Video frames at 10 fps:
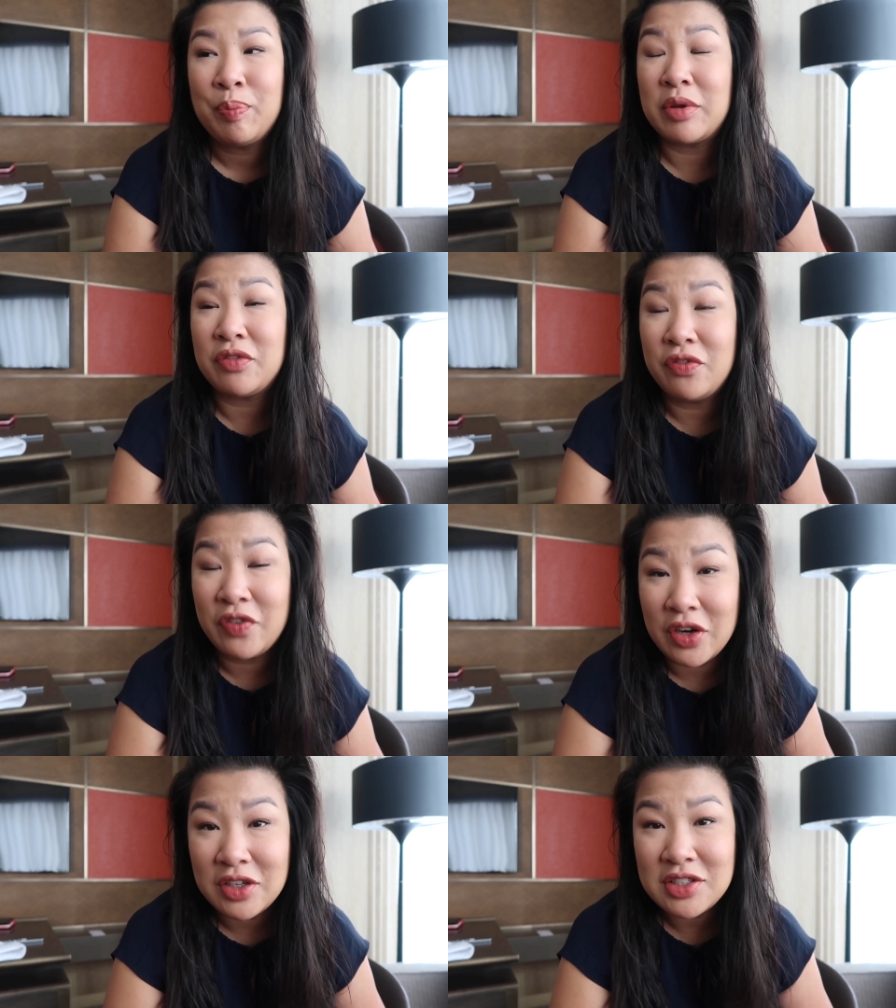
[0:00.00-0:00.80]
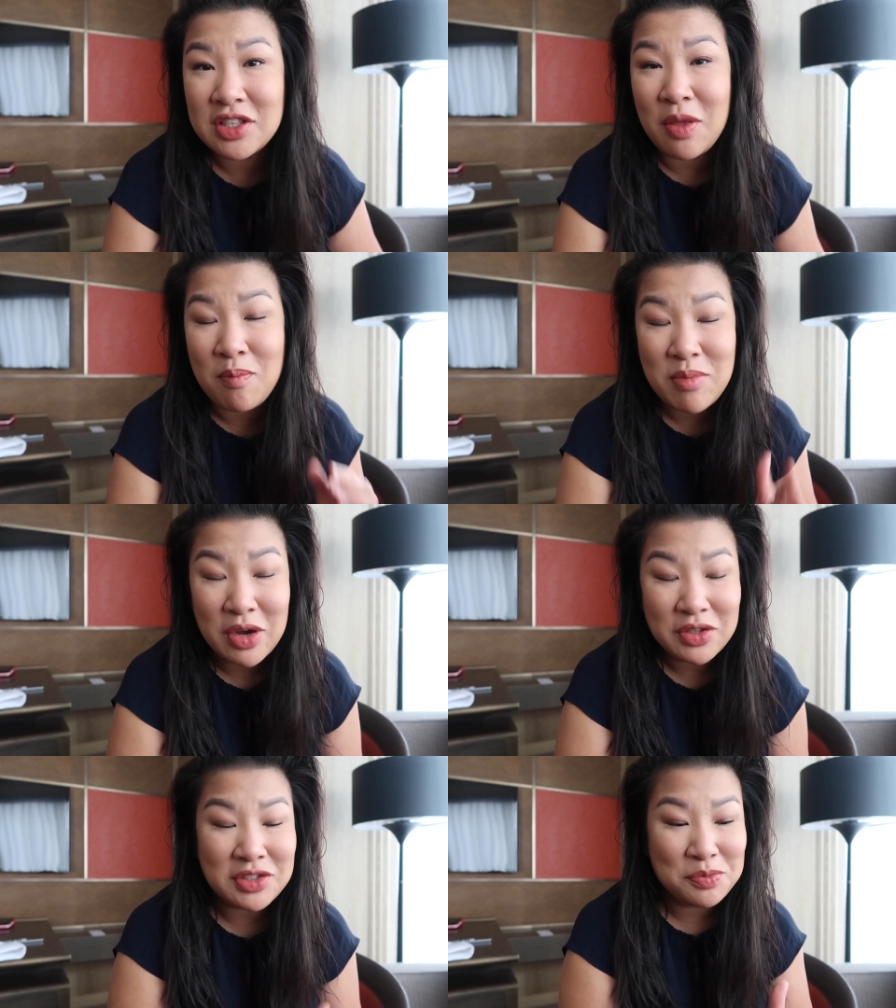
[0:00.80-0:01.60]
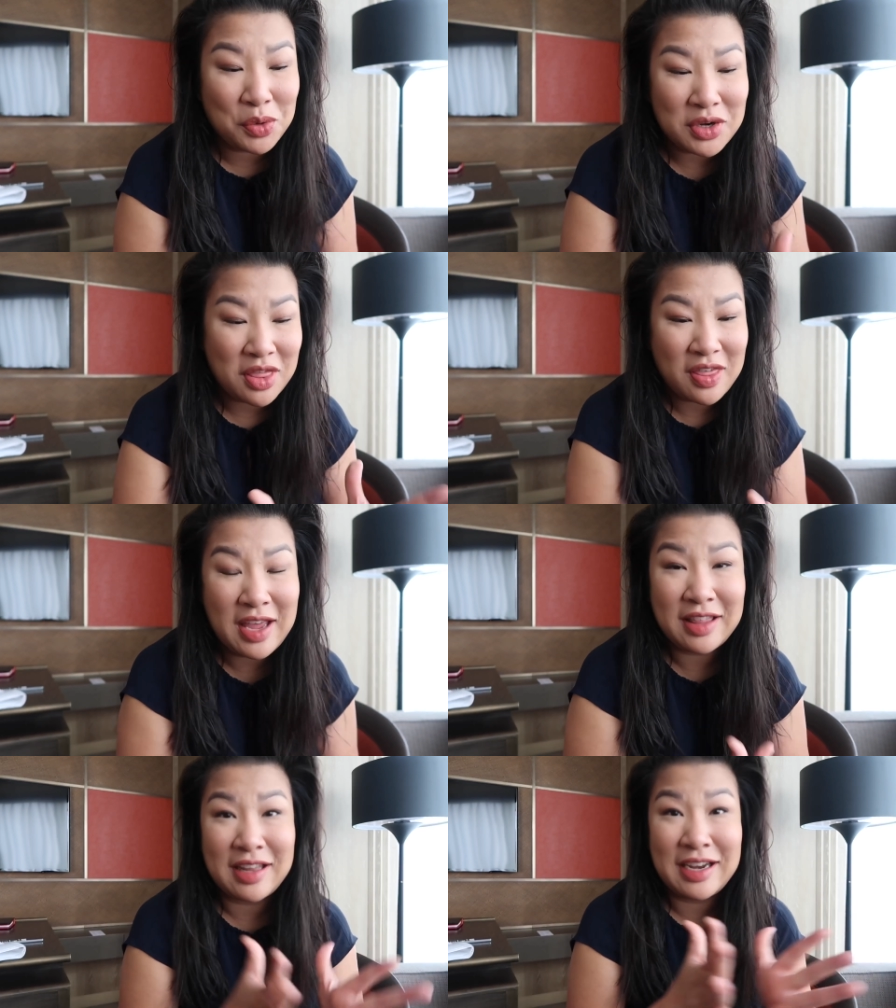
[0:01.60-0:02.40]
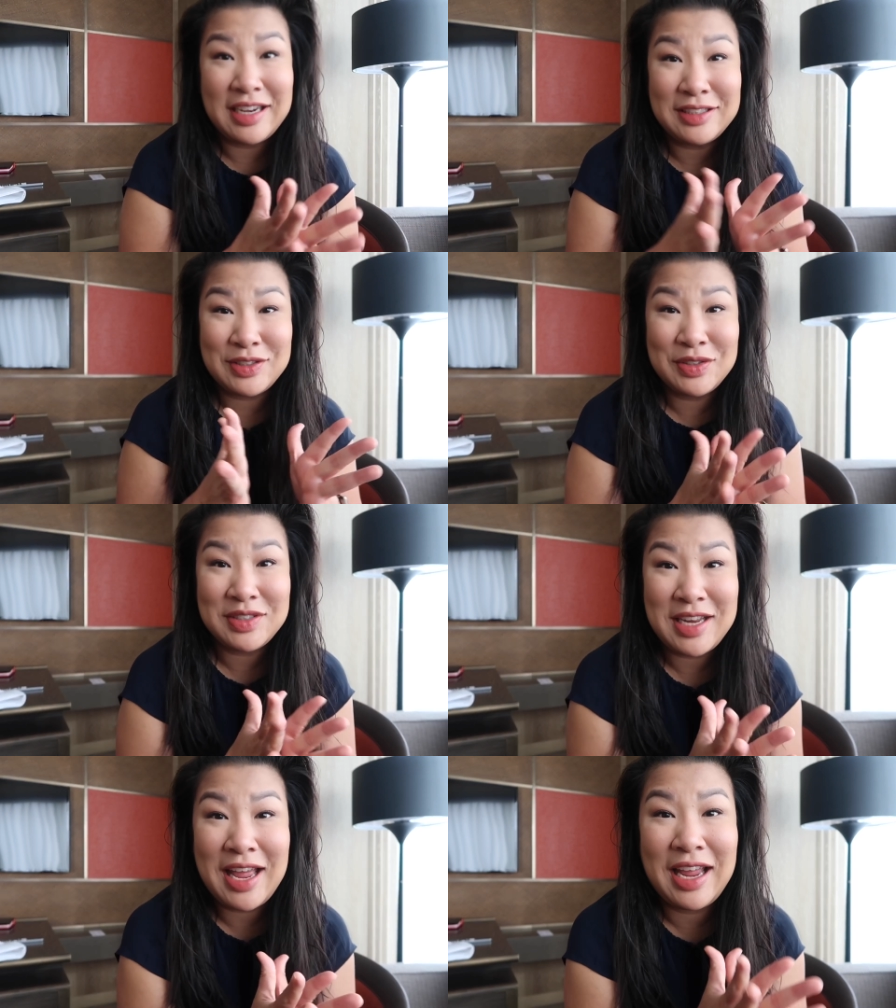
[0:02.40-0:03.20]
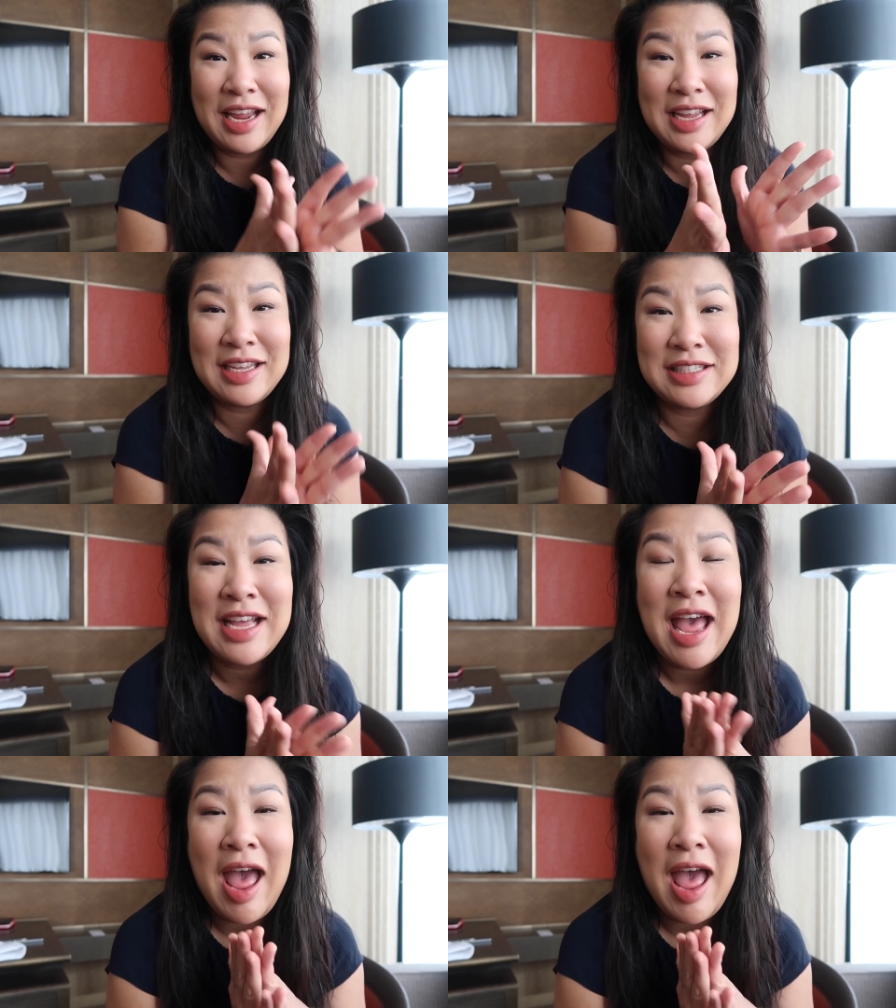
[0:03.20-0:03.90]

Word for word: But first, the most important thing that I need to do today is